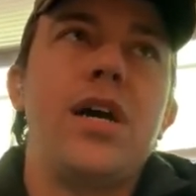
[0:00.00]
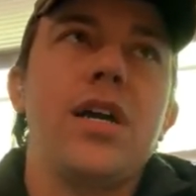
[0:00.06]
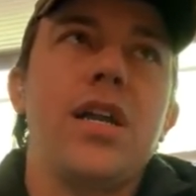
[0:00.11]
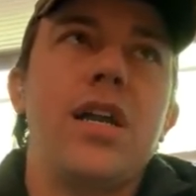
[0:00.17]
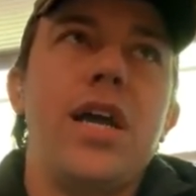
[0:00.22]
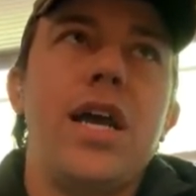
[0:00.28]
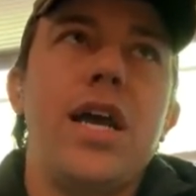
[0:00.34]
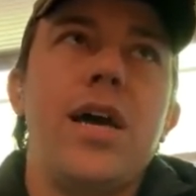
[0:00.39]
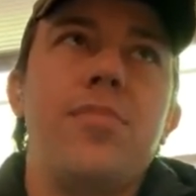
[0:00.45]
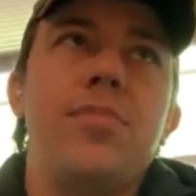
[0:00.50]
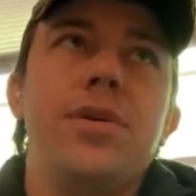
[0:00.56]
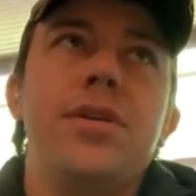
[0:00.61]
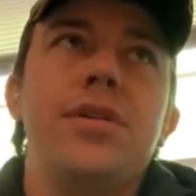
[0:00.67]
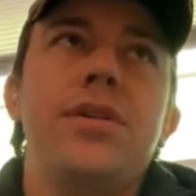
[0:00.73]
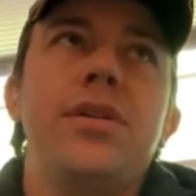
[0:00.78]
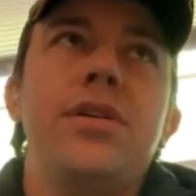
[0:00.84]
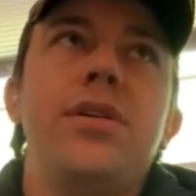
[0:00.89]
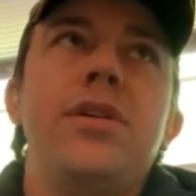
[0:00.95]
not going to
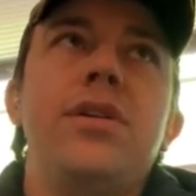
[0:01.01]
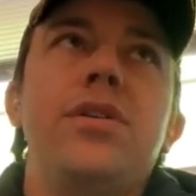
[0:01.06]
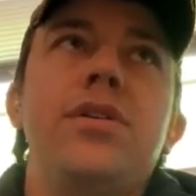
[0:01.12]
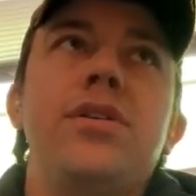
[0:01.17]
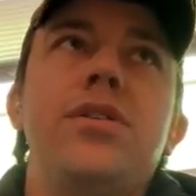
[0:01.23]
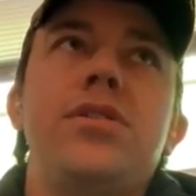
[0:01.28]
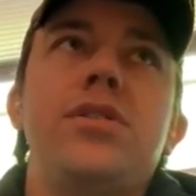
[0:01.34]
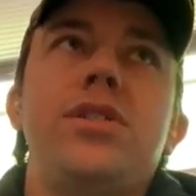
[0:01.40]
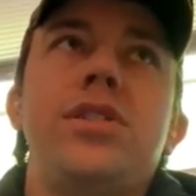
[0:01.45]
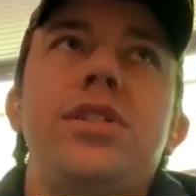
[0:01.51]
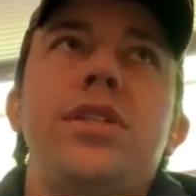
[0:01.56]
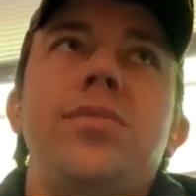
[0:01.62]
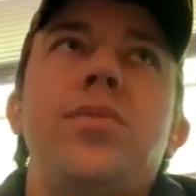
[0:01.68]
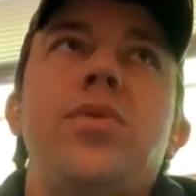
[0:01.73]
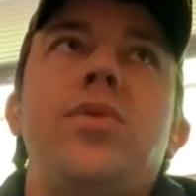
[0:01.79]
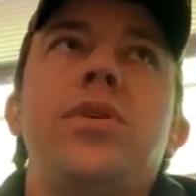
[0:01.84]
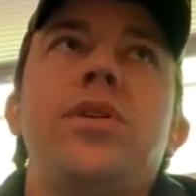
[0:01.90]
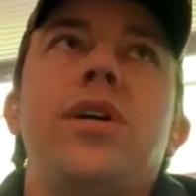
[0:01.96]
happen. You're
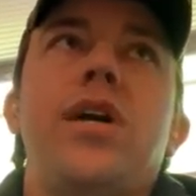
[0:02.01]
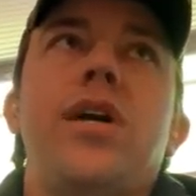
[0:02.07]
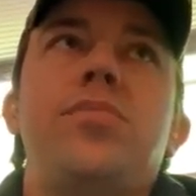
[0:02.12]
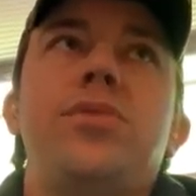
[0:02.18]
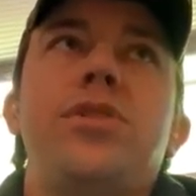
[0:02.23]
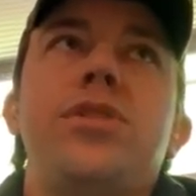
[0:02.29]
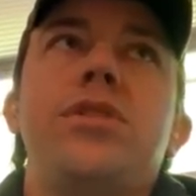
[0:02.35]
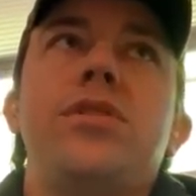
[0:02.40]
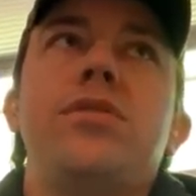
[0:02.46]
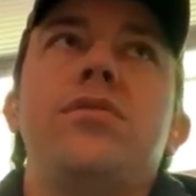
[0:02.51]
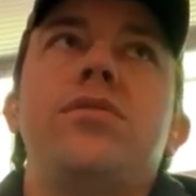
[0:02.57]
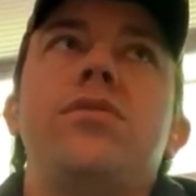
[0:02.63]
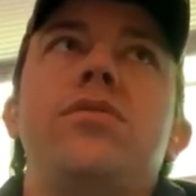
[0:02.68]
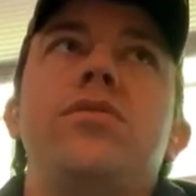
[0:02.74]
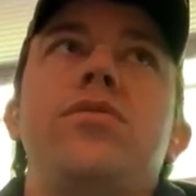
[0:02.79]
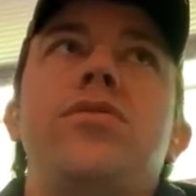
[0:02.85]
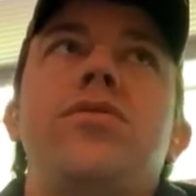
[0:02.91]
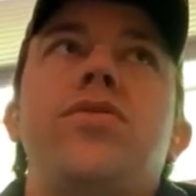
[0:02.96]
seeing more
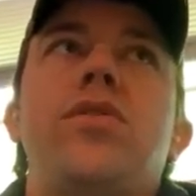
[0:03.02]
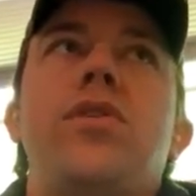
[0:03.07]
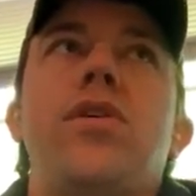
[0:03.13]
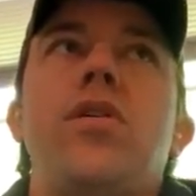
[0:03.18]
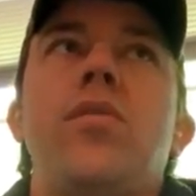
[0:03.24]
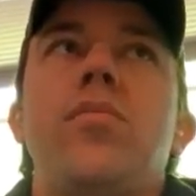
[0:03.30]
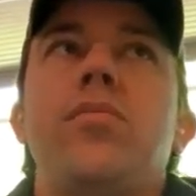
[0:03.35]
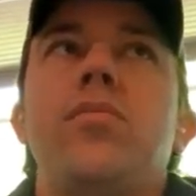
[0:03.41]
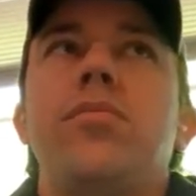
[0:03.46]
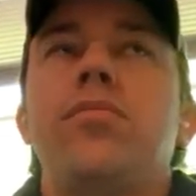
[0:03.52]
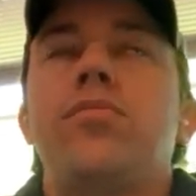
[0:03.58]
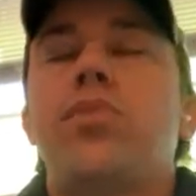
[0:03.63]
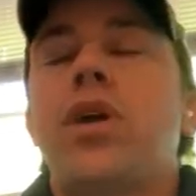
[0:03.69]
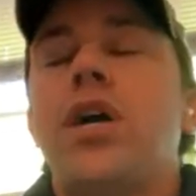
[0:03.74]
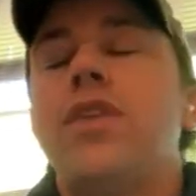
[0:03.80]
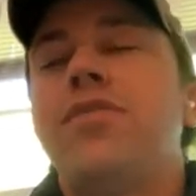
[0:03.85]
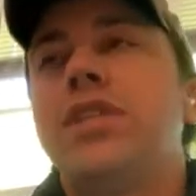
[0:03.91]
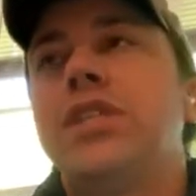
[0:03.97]
adoption from
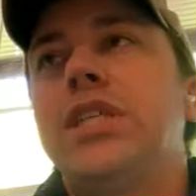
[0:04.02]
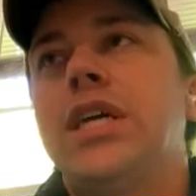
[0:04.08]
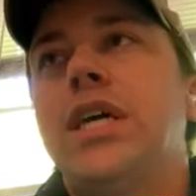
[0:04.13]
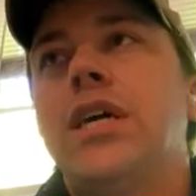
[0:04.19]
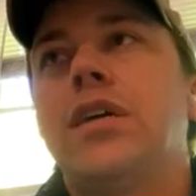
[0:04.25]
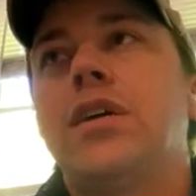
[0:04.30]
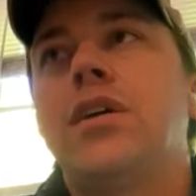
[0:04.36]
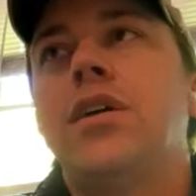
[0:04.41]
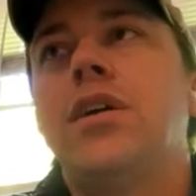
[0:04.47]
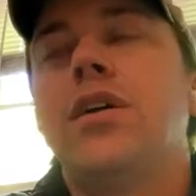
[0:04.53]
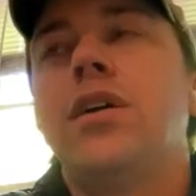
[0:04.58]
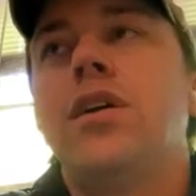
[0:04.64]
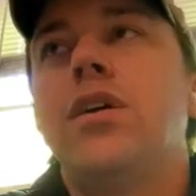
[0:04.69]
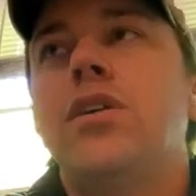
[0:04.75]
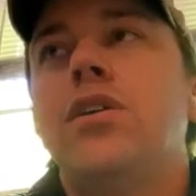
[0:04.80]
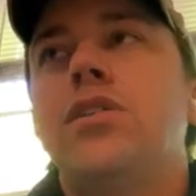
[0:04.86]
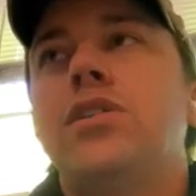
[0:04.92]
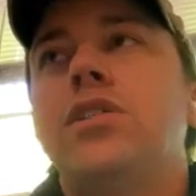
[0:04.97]
private tech.
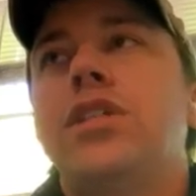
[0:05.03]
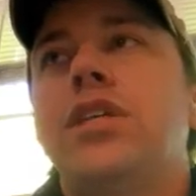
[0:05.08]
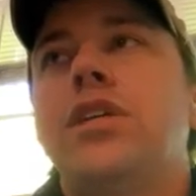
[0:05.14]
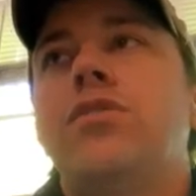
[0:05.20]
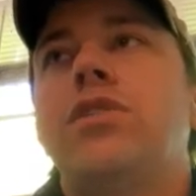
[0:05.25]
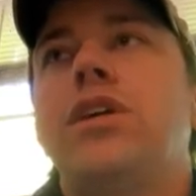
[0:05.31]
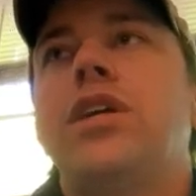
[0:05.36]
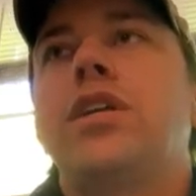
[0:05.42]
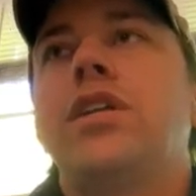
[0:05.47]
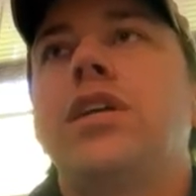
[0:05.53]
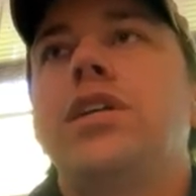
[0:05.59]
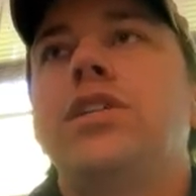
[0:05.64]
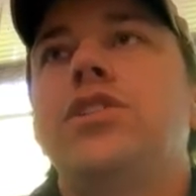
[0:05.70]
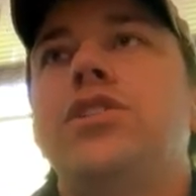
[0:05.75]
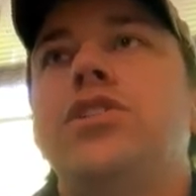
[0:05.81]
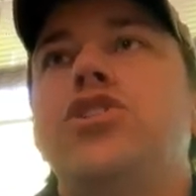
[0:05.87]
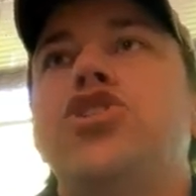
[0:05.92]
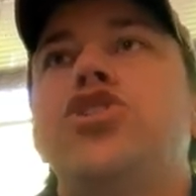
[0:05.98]
You're seeing
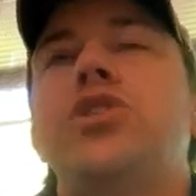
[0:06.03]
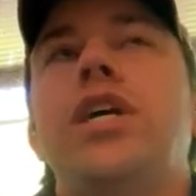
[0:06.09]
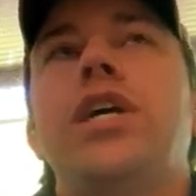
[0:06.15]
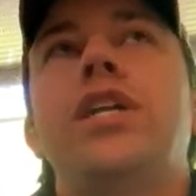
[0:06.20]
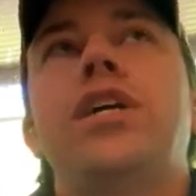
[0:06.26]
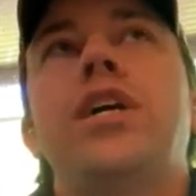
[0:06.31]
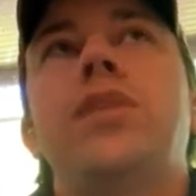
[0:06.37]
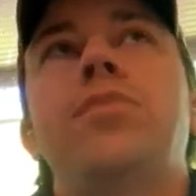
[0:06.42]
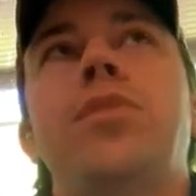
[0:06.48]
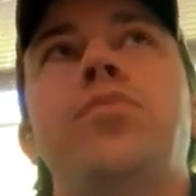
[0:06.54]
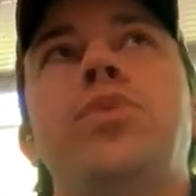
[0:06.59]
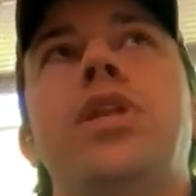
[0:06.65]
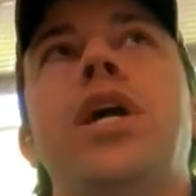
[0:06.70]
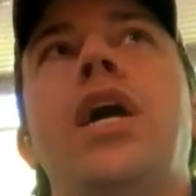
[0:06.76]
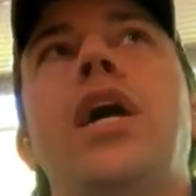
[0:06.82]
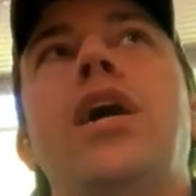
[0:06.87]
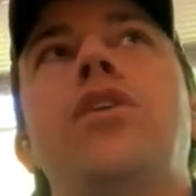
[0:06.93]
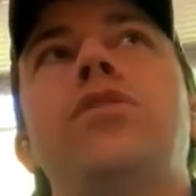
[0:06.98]
regulation. Try to come up
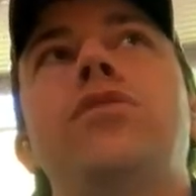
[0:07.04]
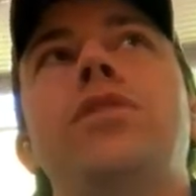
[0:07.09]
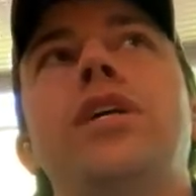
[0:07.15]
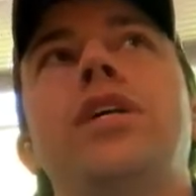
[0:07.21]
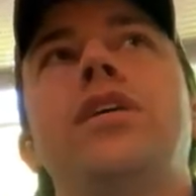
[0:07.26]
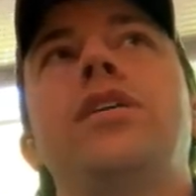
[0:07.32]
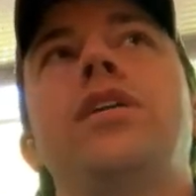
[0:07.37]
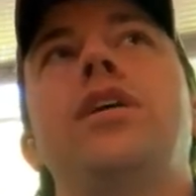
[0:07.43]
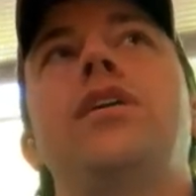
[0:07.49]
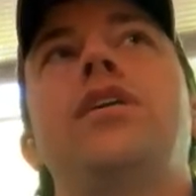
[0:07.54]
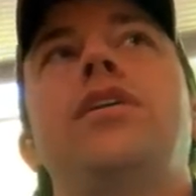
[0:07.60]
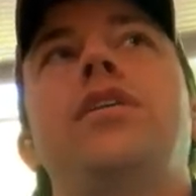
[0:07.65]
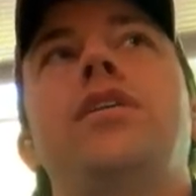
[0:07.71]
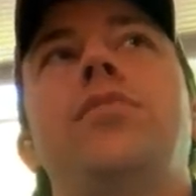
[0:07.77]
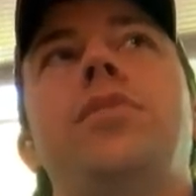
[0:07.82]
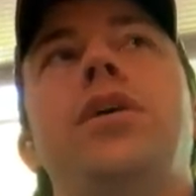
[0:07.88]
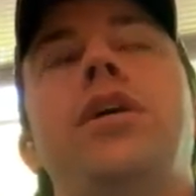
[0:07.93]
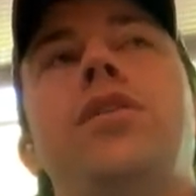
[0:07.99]
with how to regulate
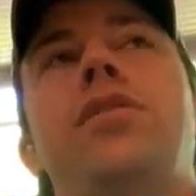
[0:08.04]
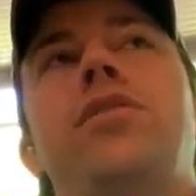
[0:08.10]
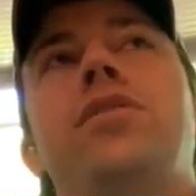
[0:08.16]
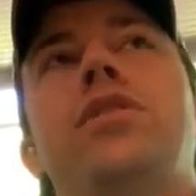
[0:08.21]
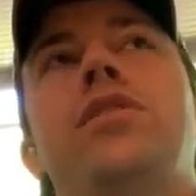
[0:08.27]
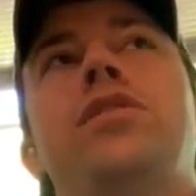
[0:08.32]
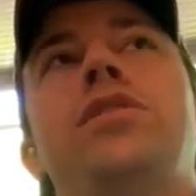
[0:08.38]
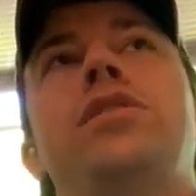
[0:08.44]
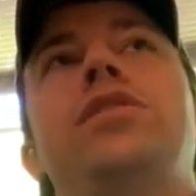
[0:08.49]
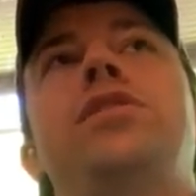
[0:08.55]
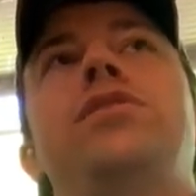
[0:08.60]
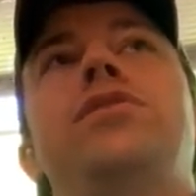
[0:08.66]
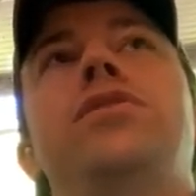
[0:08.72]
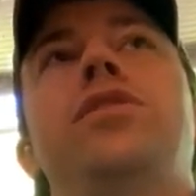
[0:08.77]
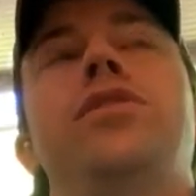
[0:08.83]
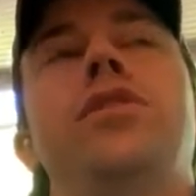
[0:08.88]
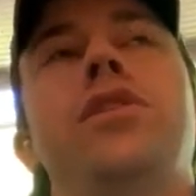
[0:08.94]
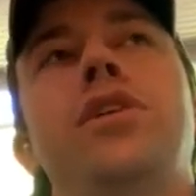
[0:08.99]
it in a manner that you can
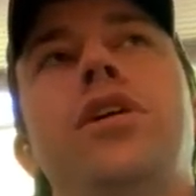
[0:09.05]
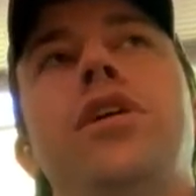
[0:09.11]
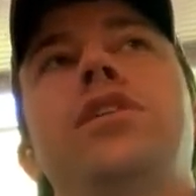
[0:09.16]
still know